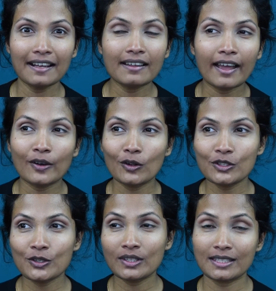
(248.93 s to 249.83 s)
and
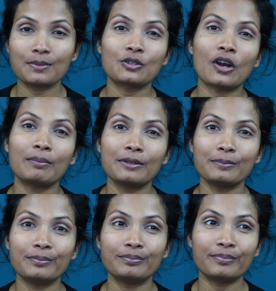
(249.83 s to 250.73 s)
also the subscriber
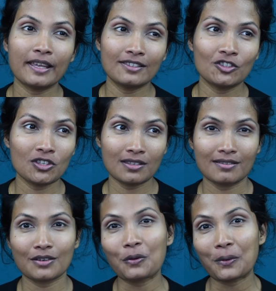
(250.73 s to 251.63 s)
base
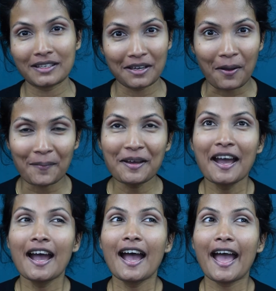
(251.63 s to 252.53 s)
just went up.
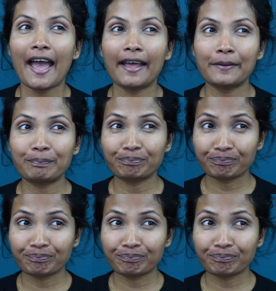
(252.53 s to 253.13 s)
And